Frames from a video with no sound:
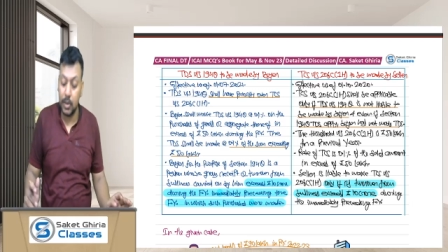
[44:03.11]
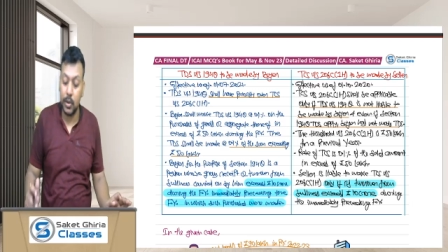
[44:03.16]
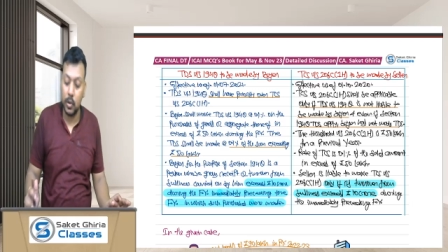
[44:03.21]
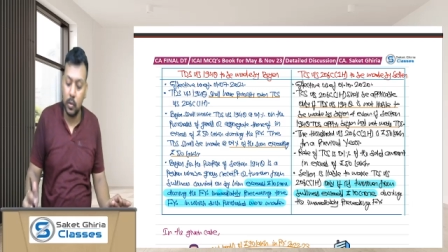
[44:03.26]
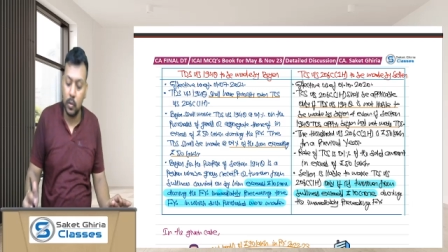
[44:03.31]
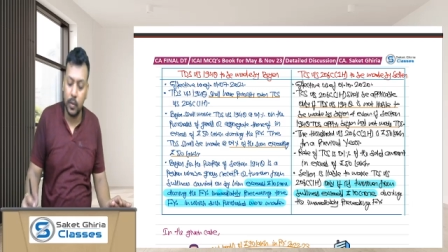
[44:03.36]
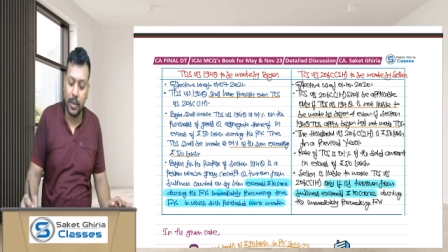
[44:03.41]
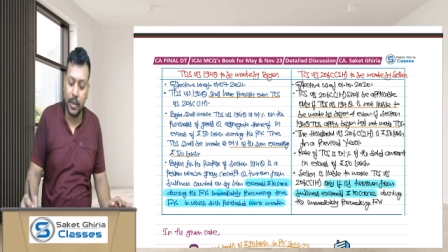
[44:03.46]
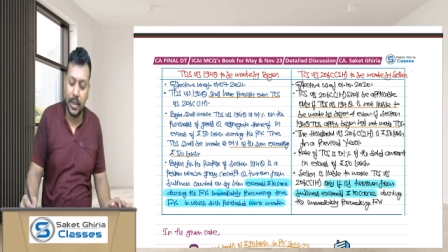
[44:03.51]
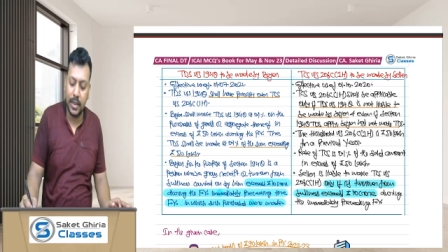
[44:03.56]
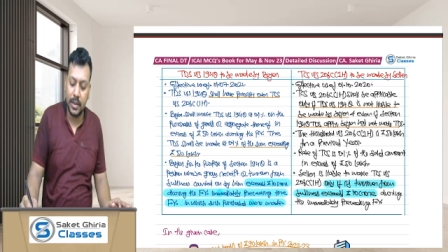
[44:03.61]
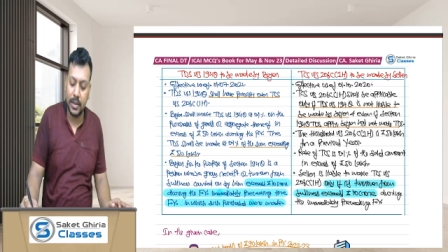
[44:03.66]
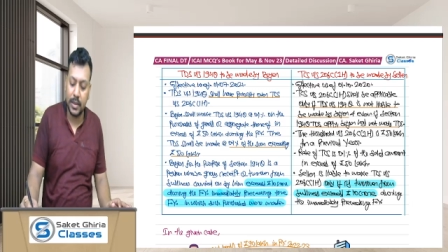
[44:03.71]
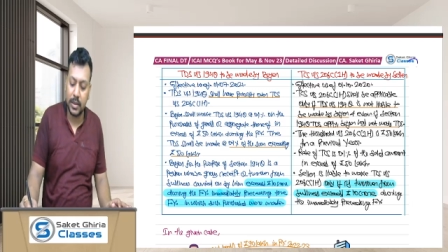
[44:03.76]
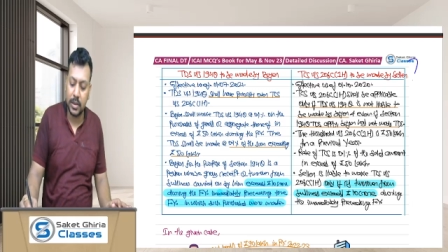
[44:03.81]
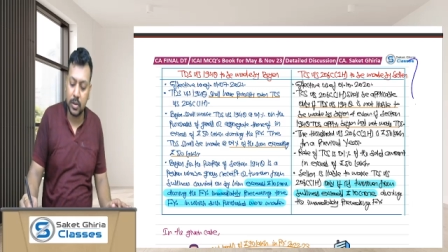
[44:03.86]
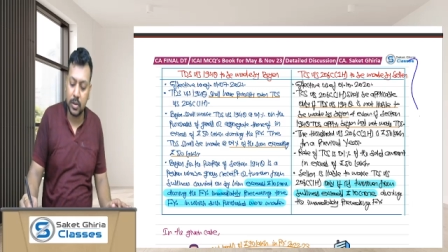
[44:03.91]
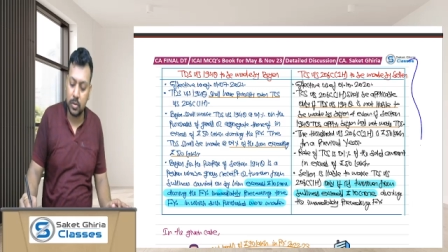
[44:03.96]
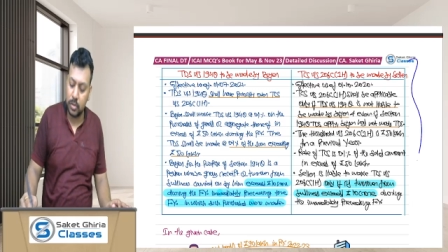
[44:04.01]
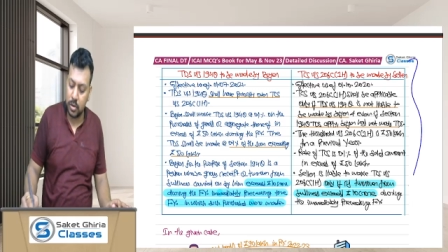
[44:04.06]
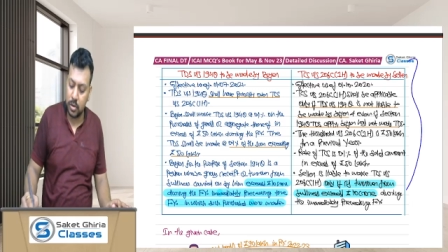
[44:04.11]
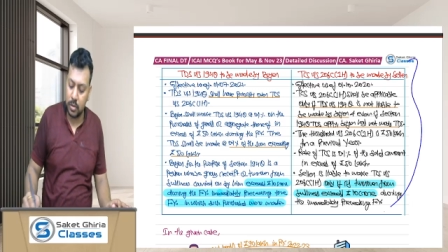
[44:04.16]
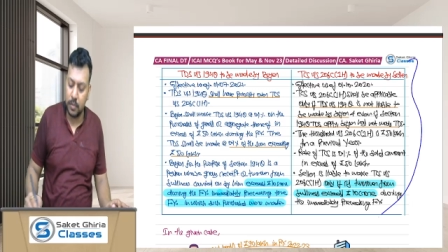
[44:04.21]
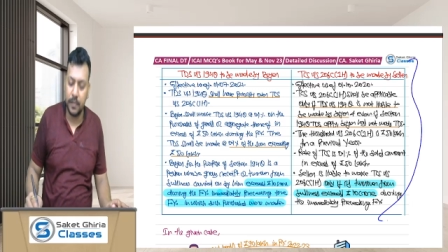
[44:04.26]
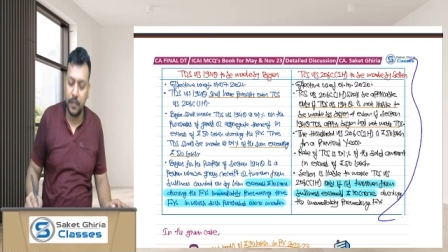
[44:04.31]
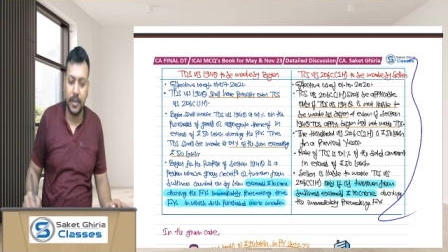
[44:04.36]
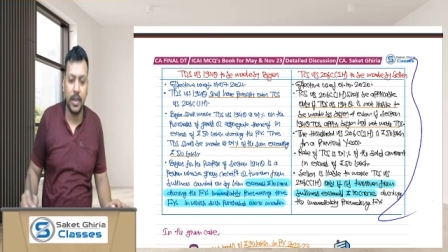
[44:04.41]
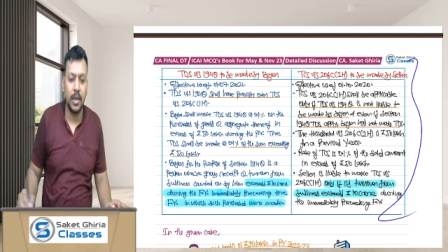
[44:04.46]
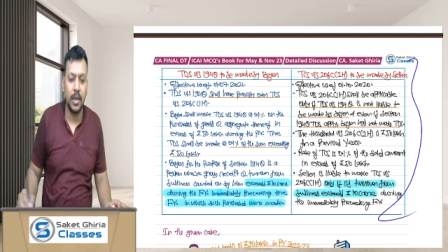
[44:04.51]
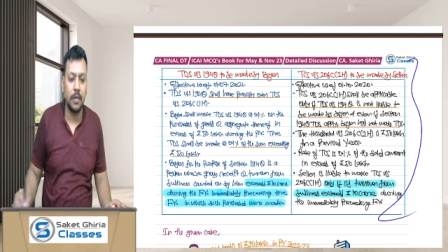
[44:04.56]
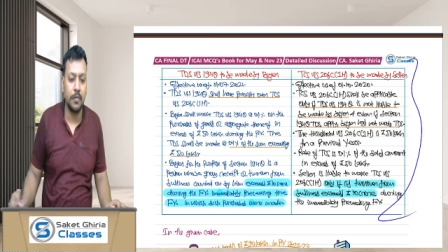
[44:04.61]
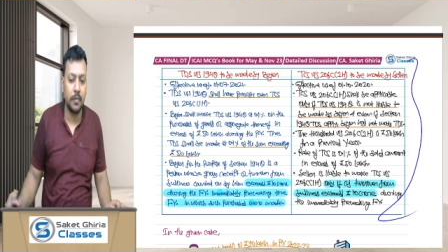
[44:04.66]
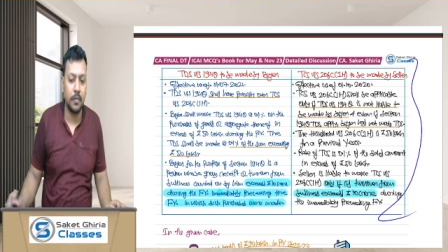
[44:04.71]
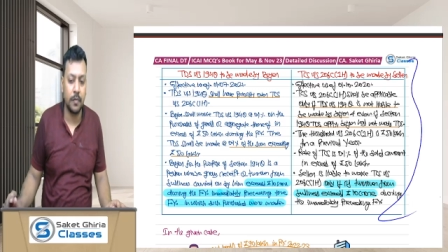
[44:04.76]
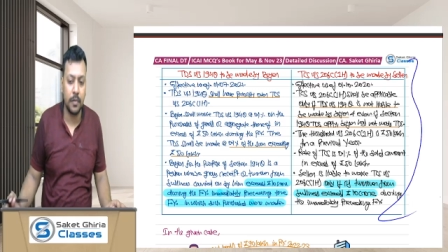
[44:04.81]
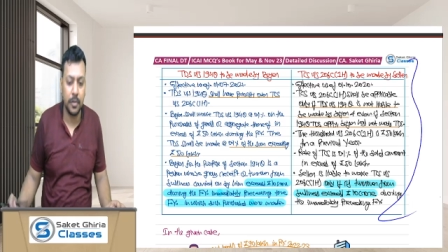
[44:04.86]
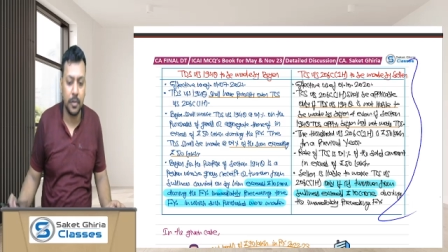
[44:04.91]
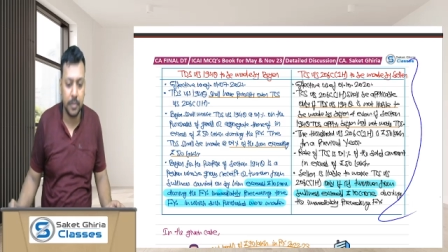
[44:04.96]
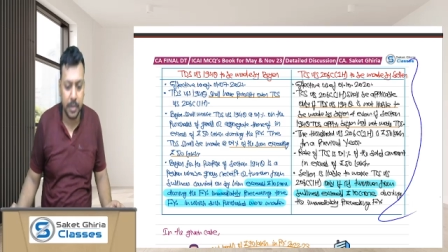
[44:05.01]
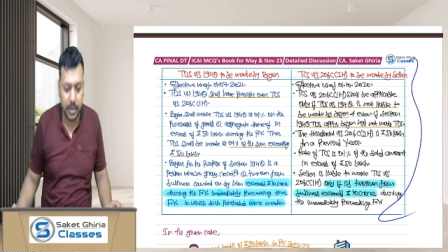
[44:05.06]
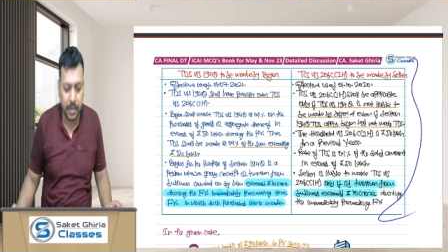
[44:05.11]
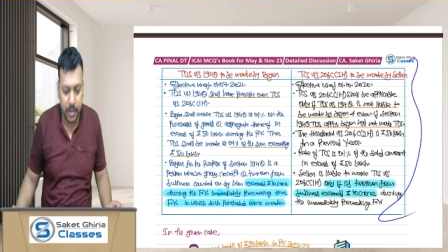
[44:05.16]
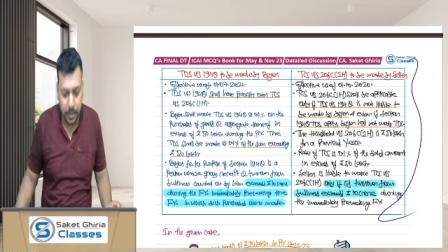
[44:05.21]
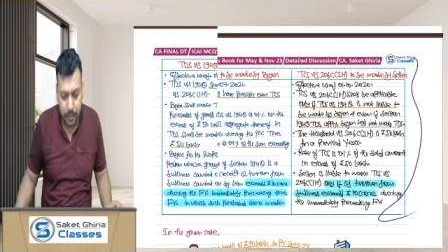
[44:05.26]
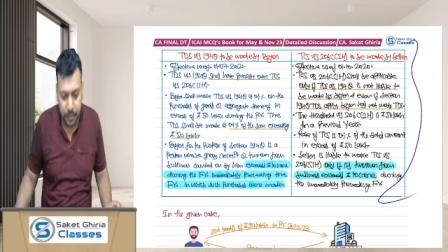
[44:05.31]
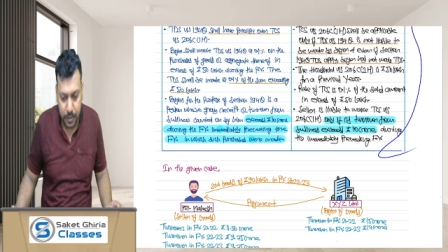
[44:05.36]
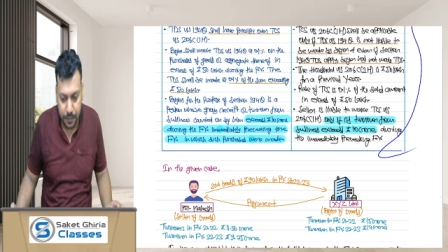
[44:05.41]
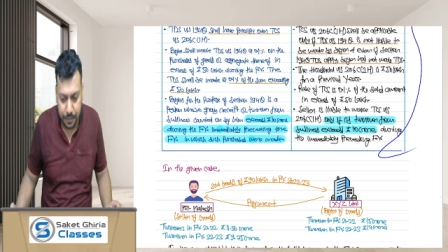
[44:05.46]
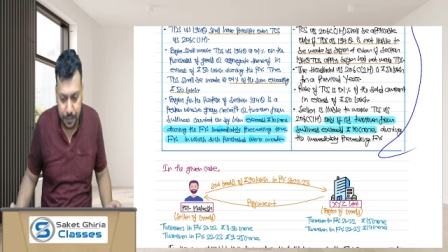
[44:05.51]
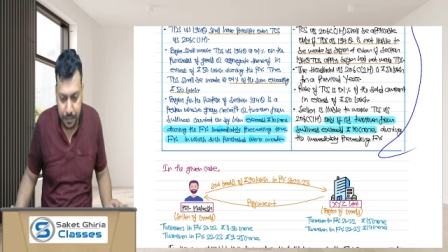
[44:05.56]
Do read, this is going to be very helpful for your exams.